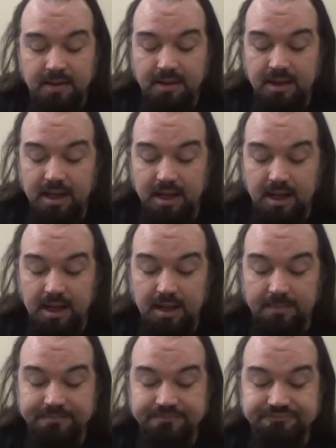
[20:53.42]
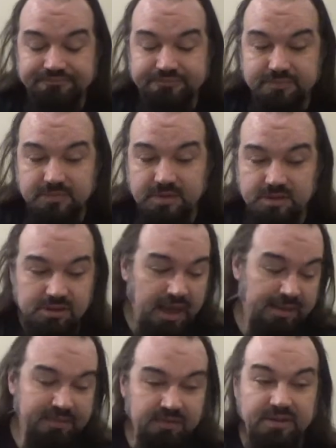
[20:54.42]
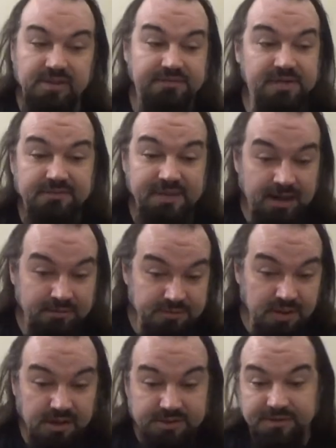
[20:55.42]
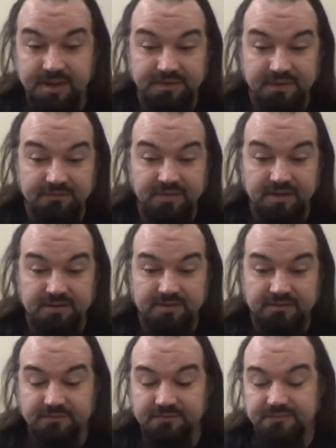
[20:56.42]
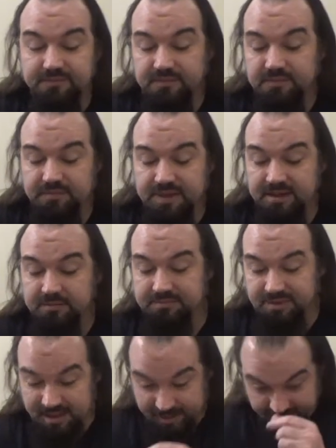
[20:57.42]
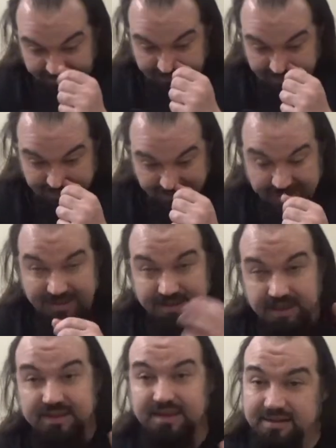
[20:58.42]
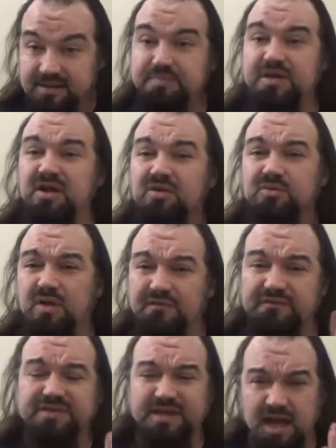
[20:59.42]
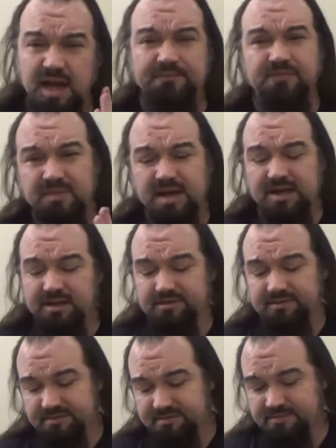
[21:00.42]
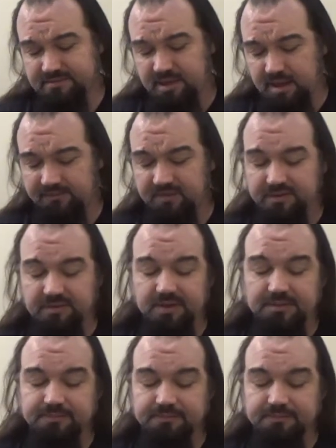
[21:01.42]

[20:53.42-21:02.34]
You had the events of Outlawed, you had the events of King in Black. It's been a rough time for Miles, obviously.